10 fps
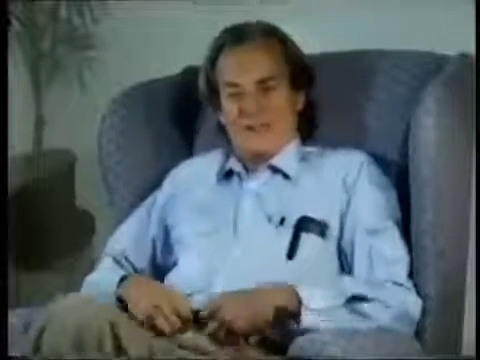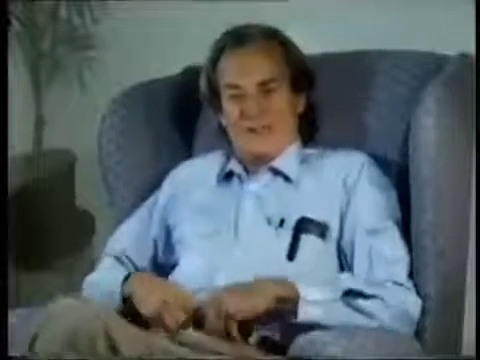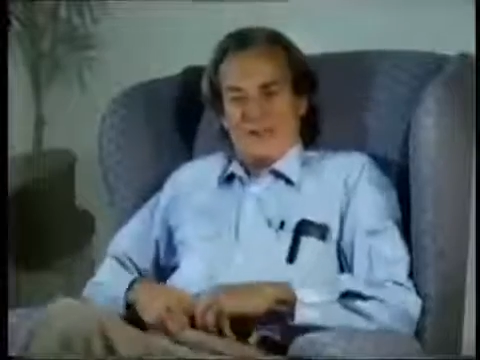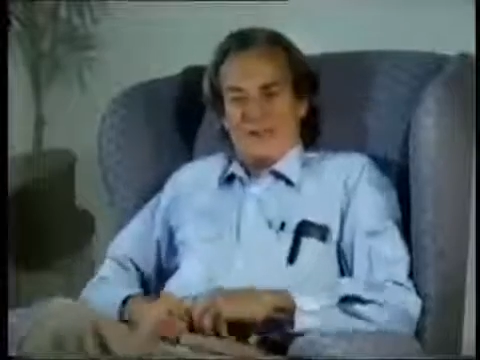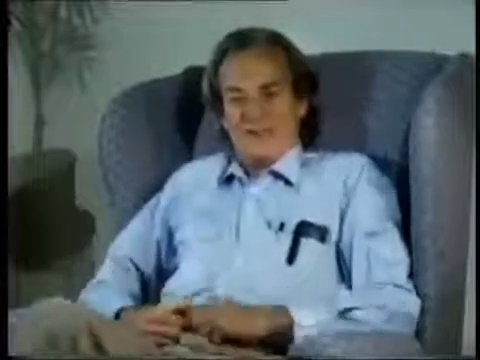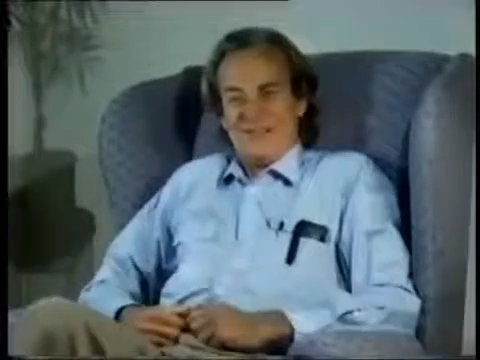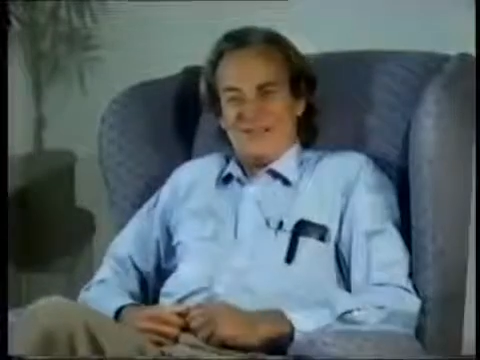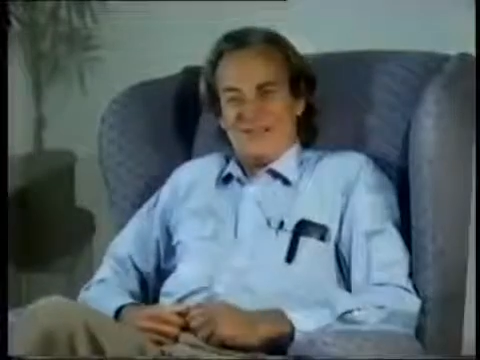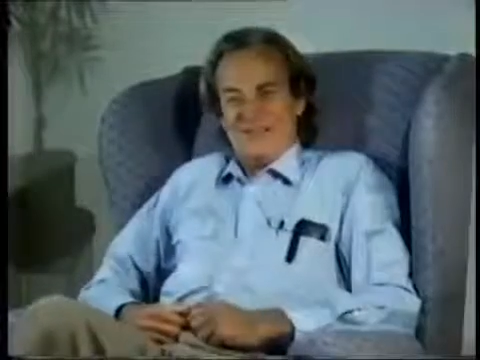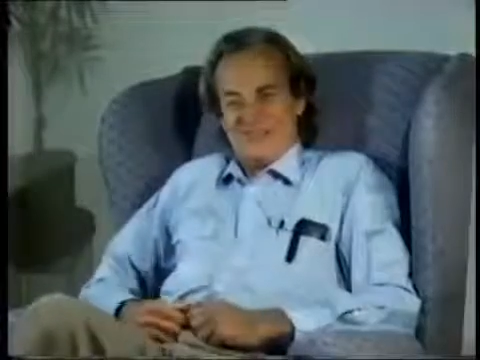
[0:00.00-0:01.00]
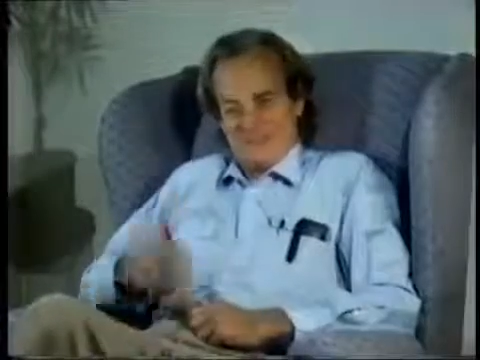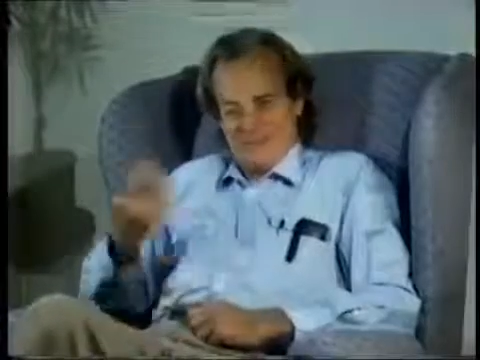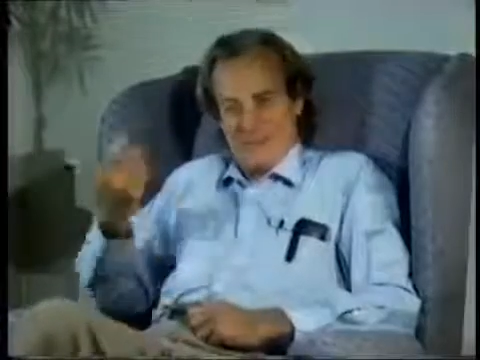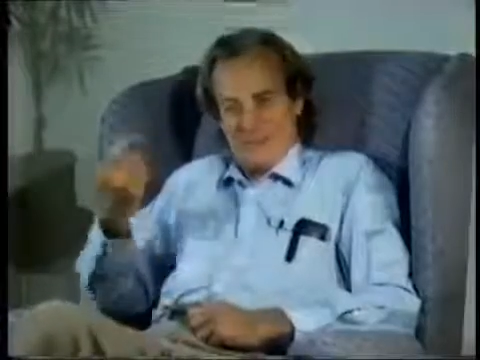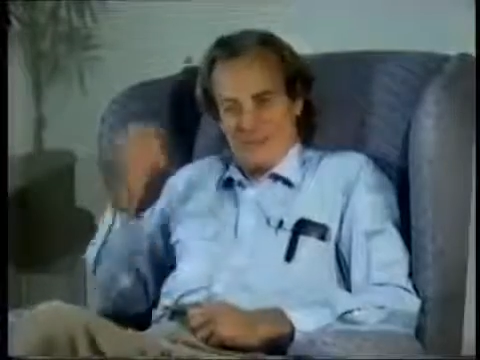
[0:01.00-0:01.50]
So
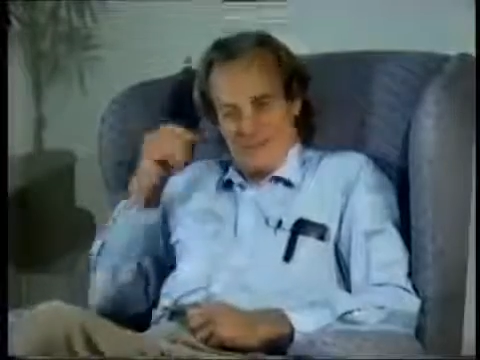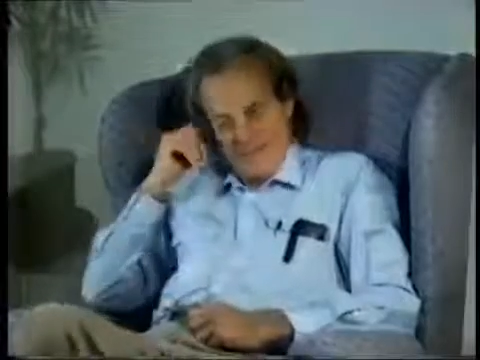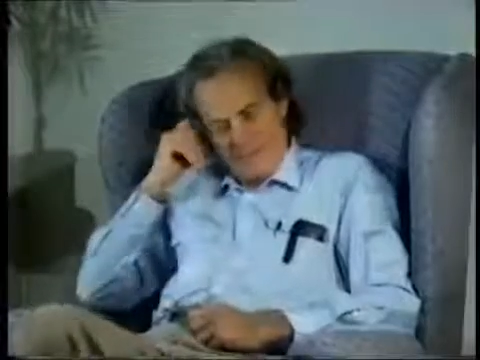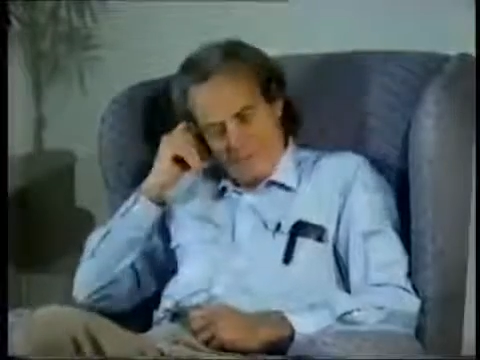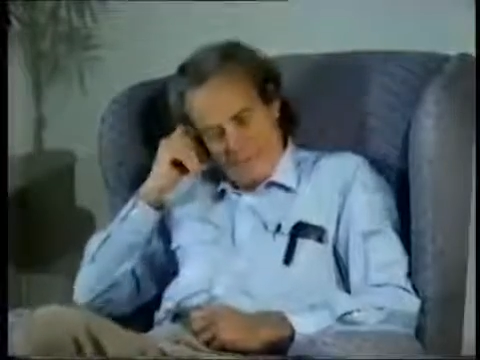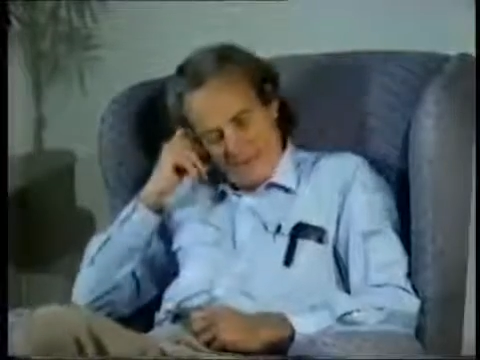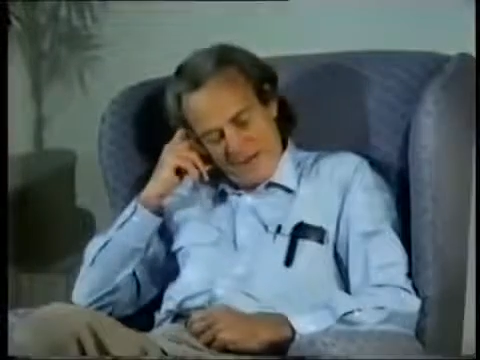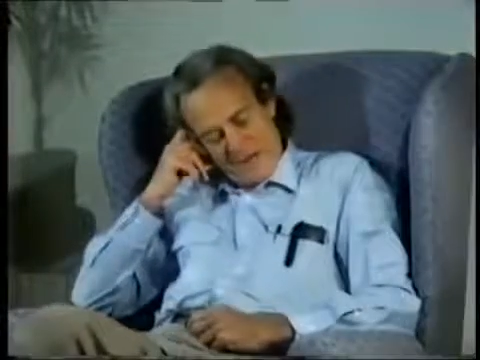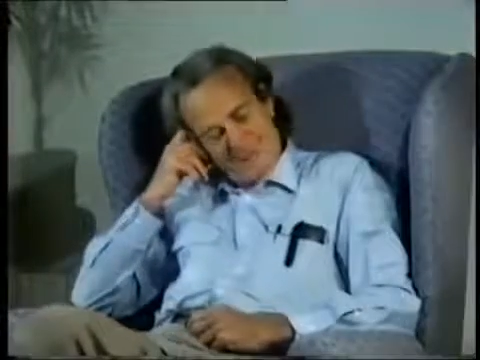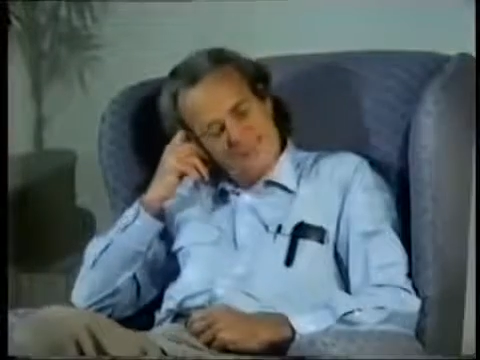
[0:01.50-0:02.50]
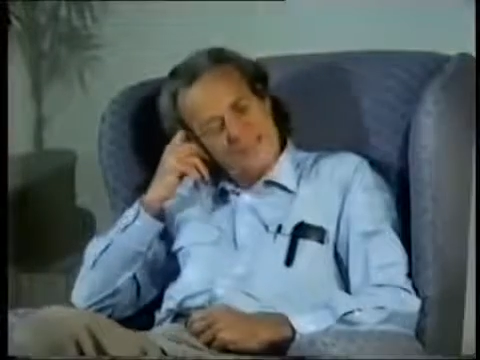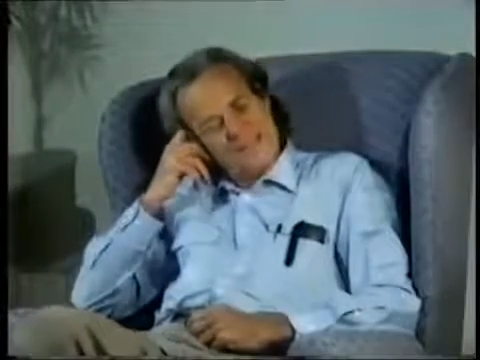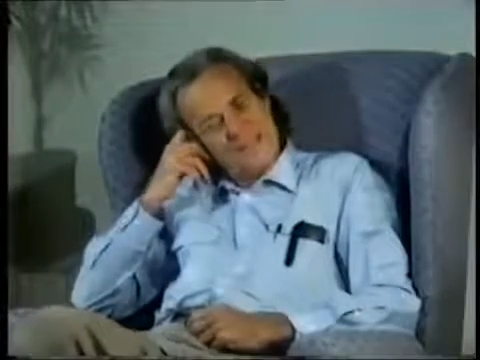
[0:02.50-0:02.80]
that's what the heat of the fire is.